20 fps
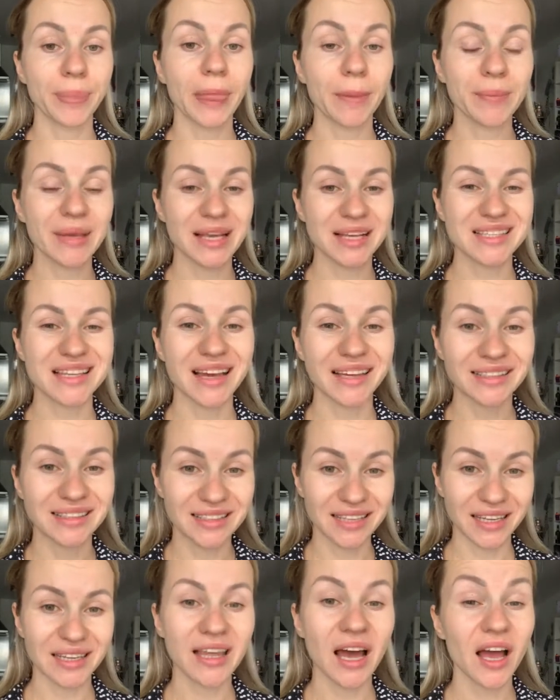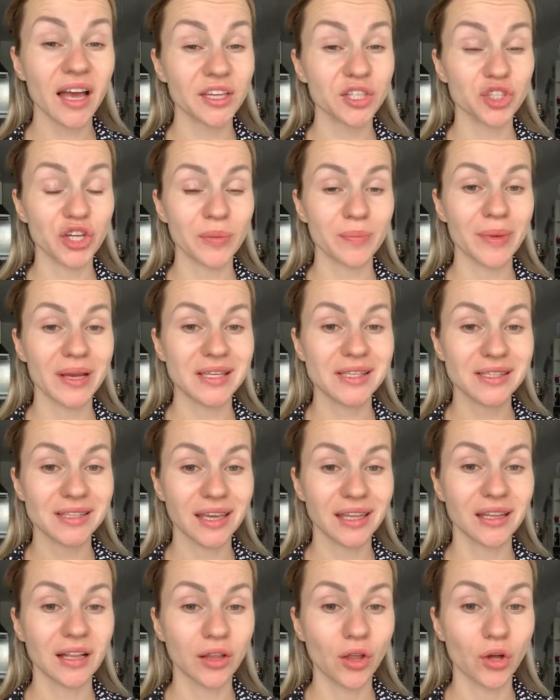because I did hydrate my
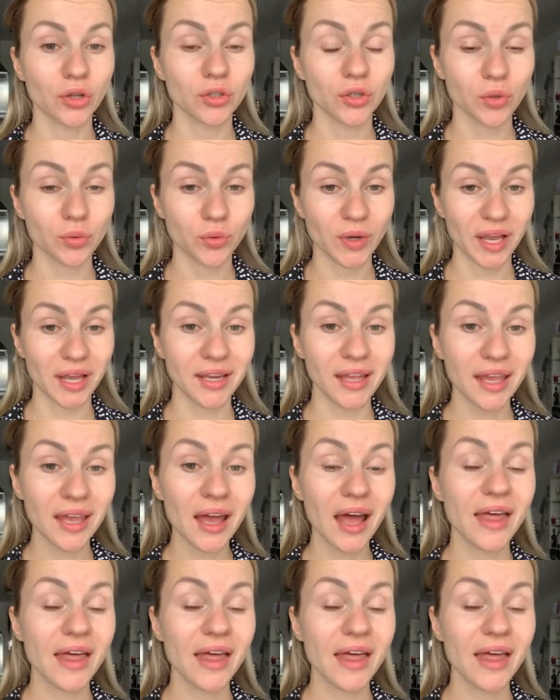skin a lot already,